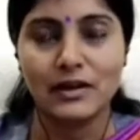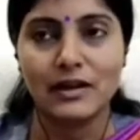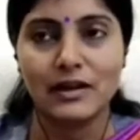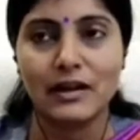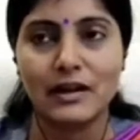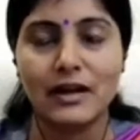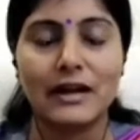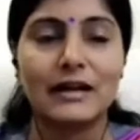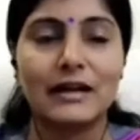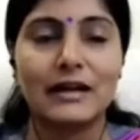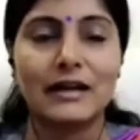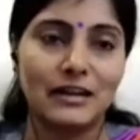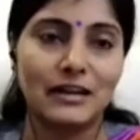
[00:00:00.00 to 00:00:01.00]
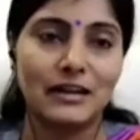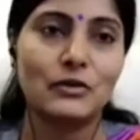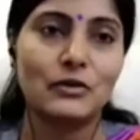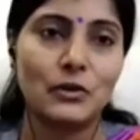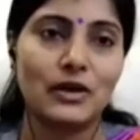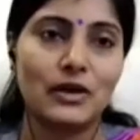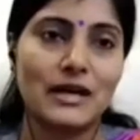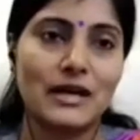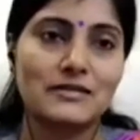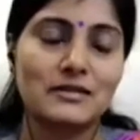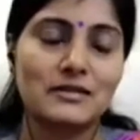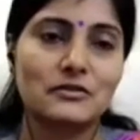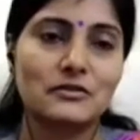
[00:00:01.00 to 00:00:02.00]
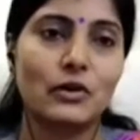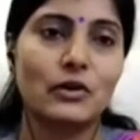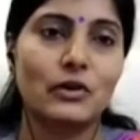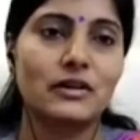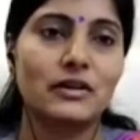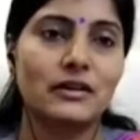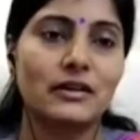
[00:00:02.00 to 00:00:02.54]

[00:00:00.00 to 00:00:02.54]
And I thank the organizers for